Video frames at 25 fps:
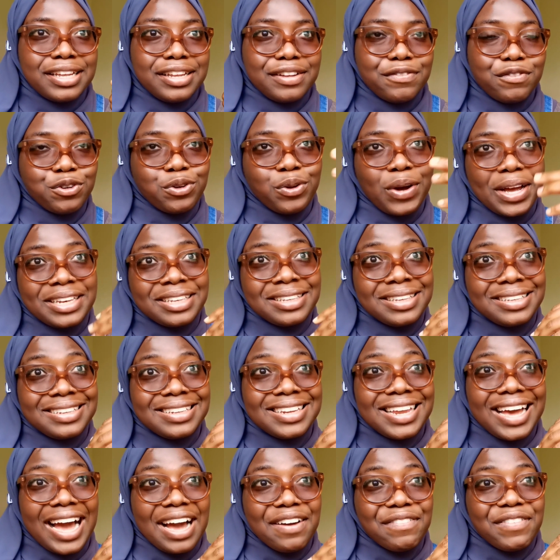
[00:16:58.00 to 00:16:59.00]
even though I
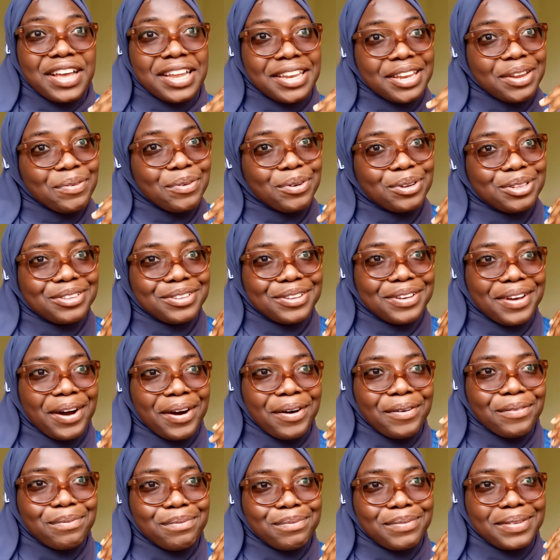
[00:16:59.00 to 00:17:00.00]
didn't have anyone to
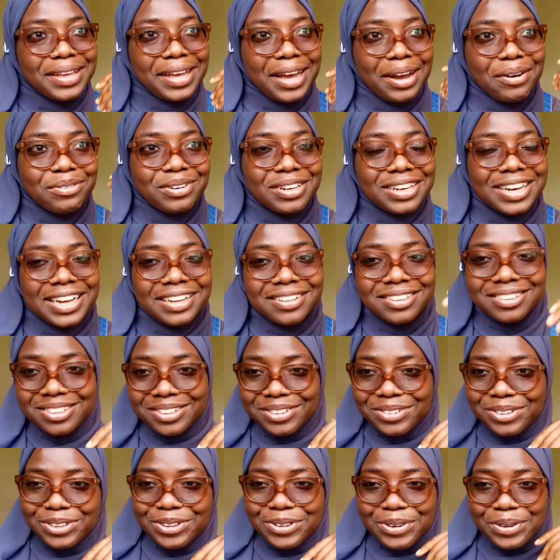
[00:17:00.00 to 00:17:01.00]
help me, I would like
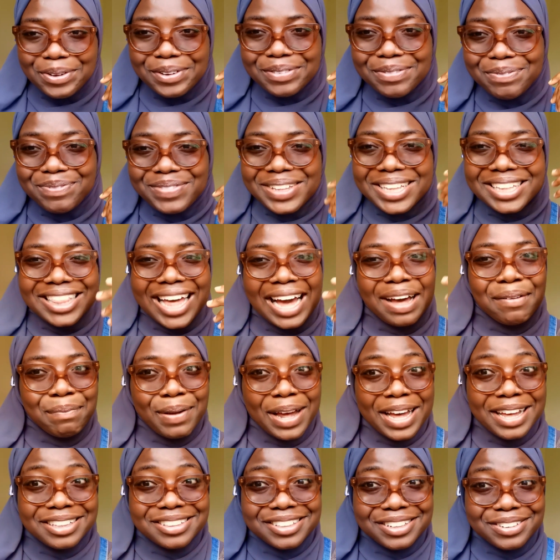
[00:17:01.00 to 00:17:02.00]
to, be
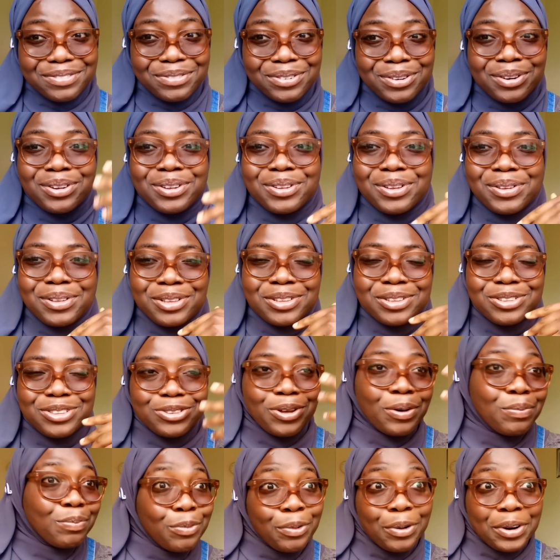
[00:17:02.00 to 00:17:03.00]
that person for
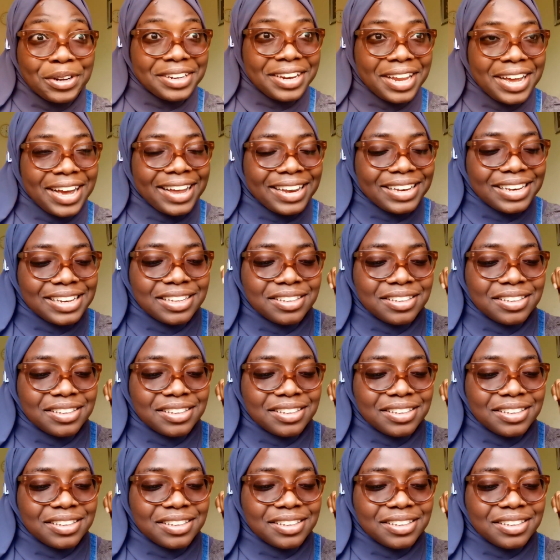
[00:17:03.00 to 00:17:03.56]
someone at